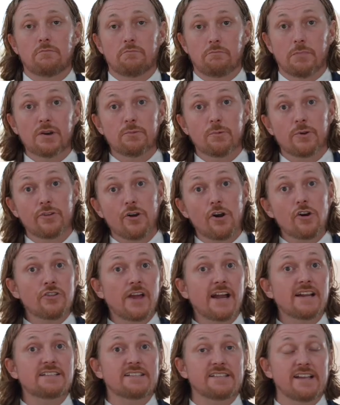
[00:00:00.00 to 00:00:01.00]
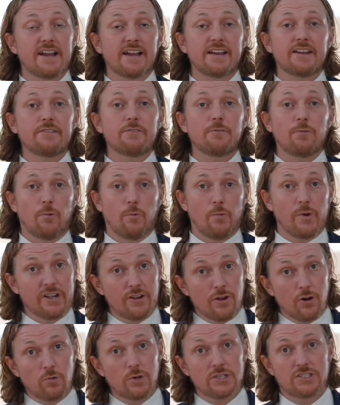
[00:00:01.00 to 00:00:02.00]
But with all that said, we
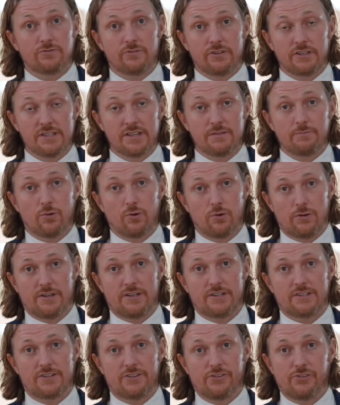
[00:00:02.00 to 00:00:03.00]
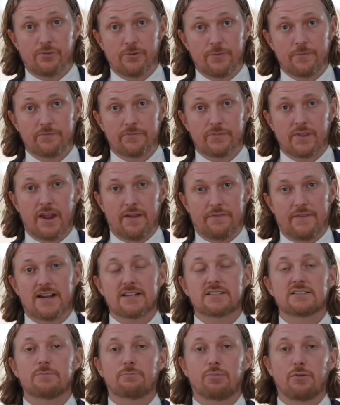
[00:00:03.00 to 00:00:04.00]
know what's really important to you, and
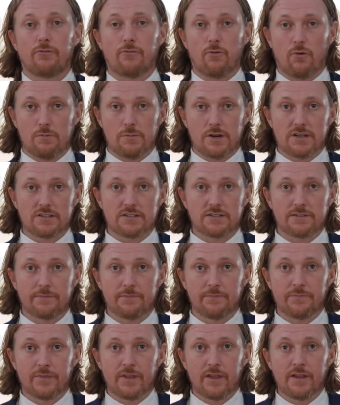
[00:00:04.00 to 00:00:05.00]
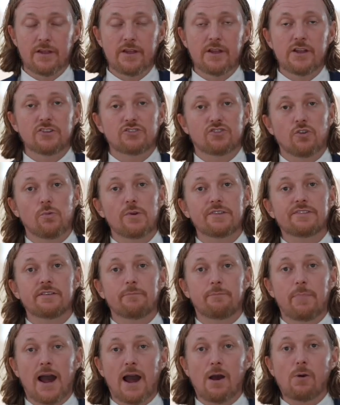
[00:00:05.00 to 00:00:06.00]
that's the performance. So with
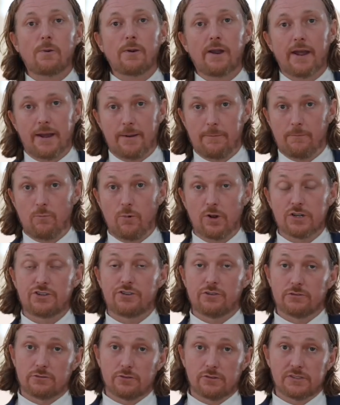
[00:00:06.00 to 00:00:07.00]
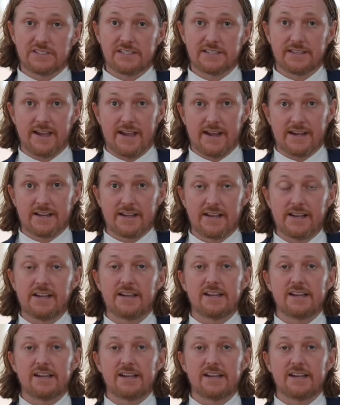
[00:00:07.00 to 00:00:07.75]
the Power-M, what you're going to get